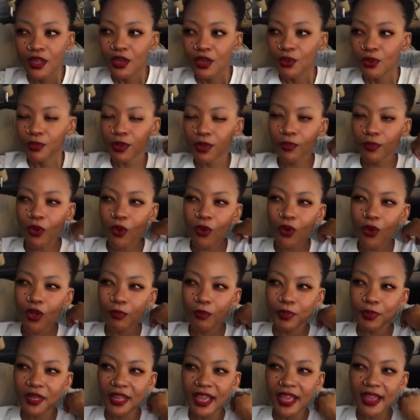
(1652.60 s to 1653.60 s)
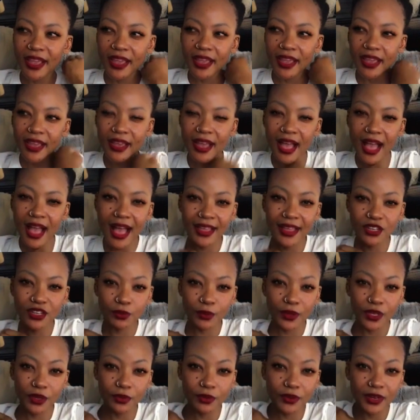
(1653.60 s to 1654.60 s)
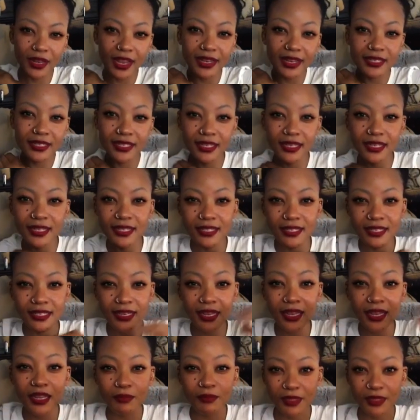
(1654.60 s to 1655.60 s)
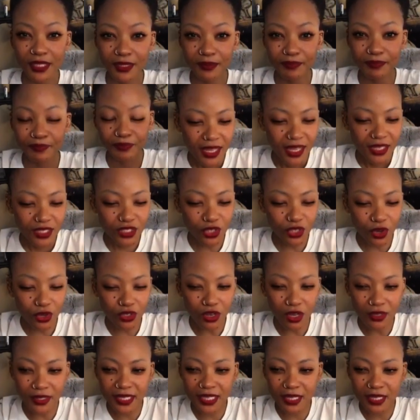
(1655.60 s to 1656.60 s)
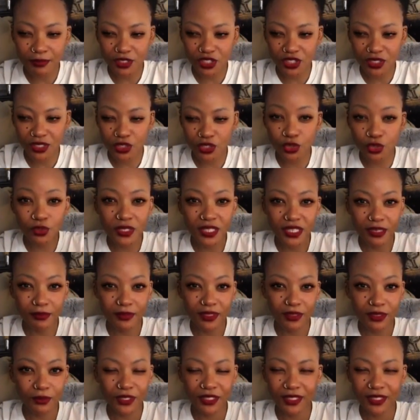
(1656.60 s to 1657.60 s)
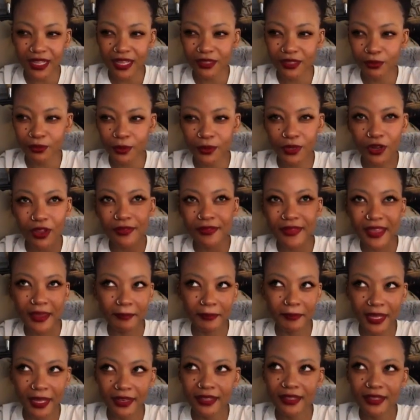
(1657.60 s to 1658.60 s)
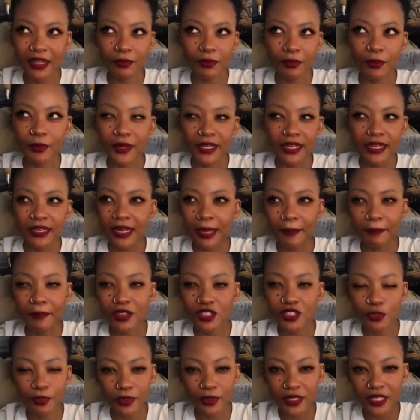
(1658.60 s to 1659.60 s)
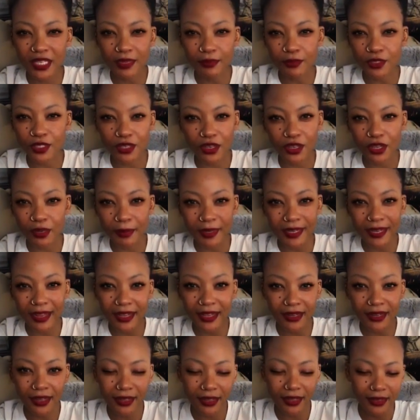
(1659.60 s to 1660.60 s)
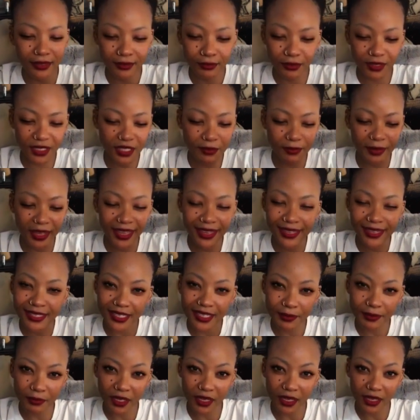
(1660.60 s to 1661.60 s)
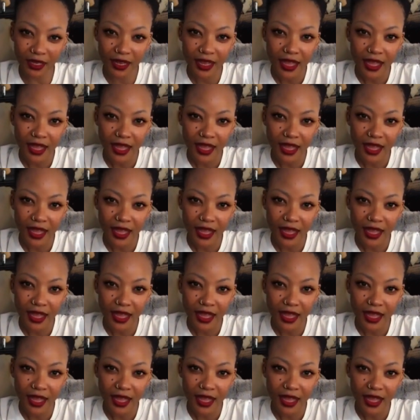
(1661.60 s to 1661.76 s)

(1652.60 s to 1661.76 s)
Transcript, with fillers: We were all playing and we created teams. So not teams, just two teams. It was like we were not that many that we would need like multiple teams. It could have been like a team A and team B.